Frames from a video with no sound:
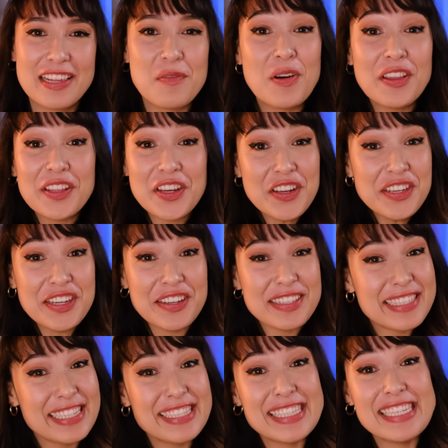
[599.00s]
Well, the good
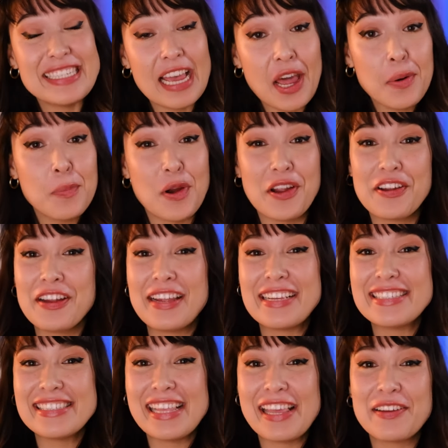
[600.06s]
news is that data brokering
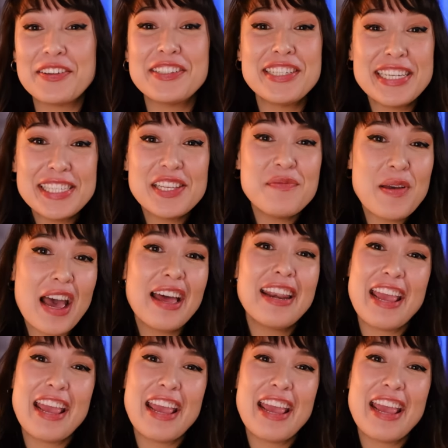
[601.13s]
is legal just about